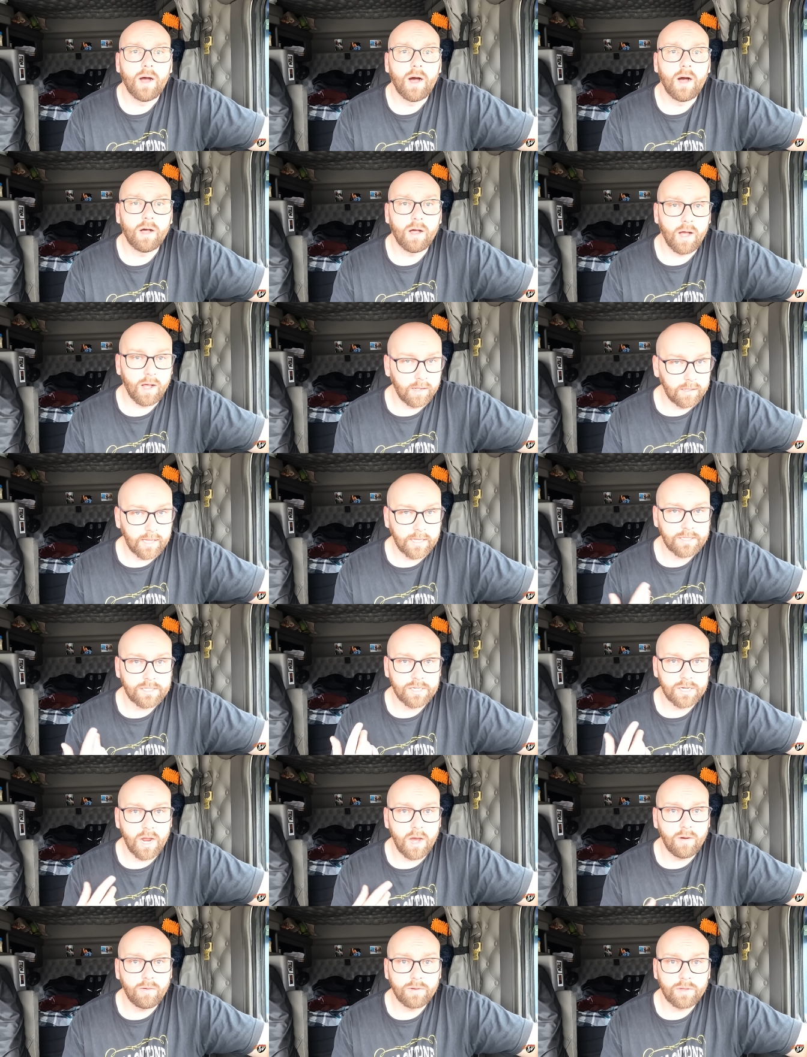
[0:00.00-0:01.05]
I'll, I'll let
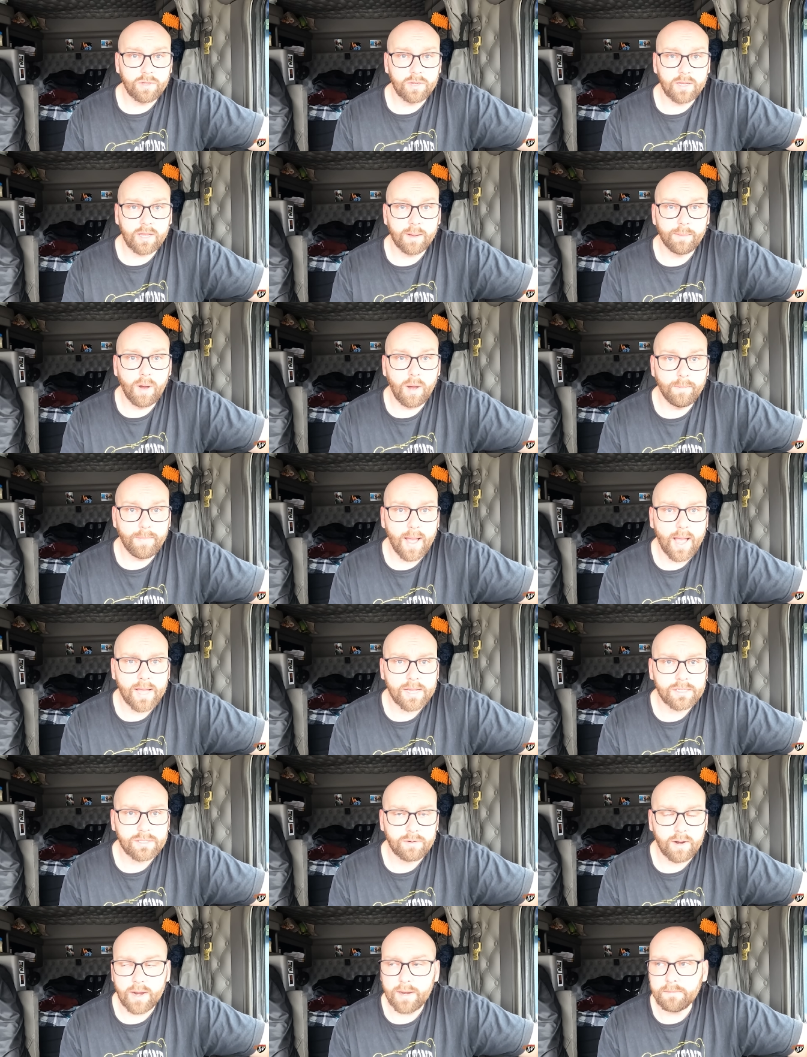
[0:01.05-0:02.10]
you know and you can come on
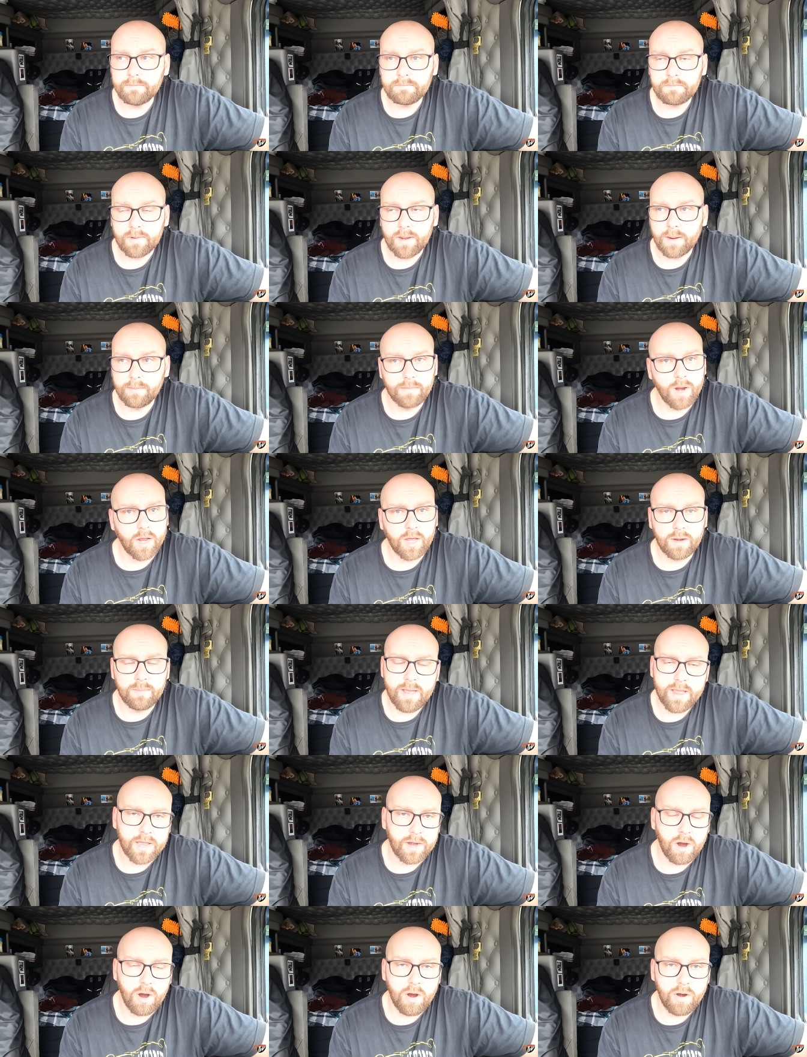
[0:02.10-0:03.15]
past, right? I'm not gonna
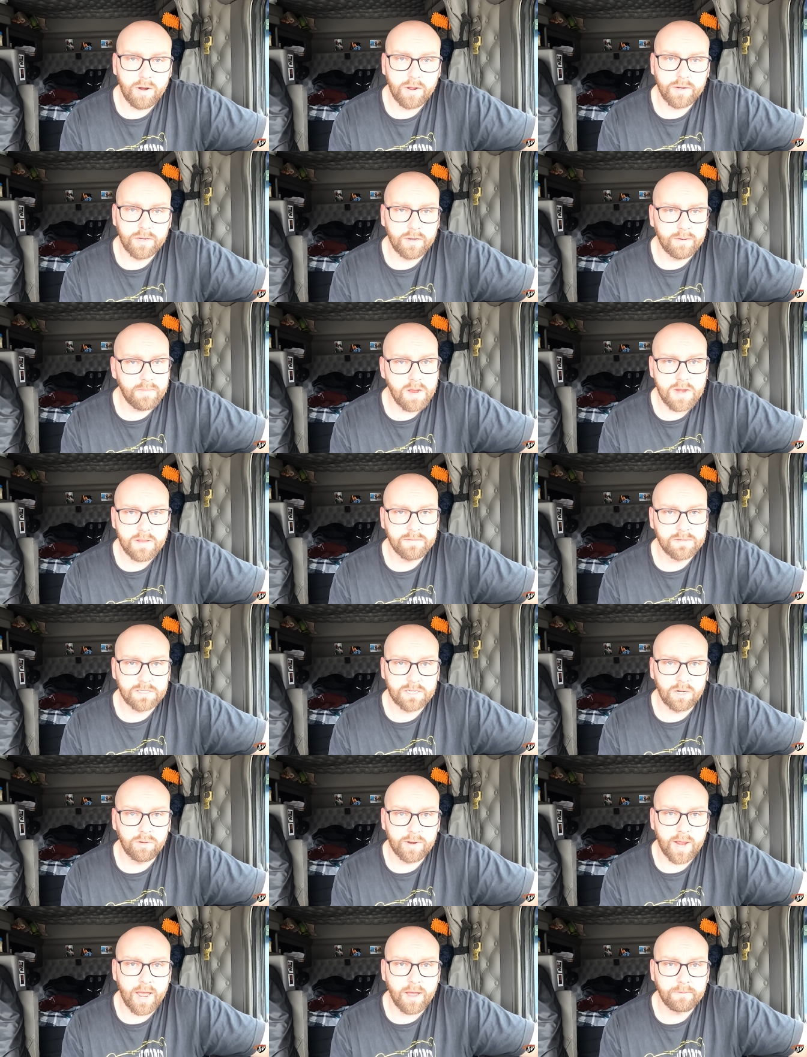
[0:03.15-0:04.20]
make it hard on you. I might even
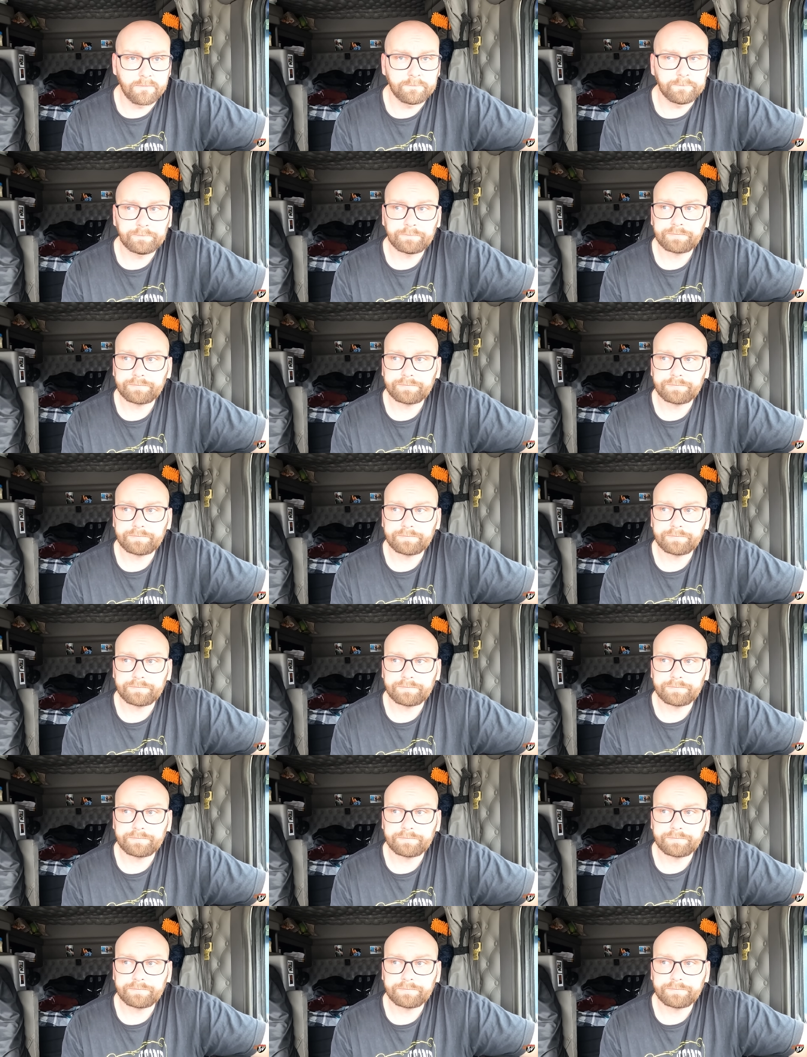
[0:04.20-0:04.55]
slow down.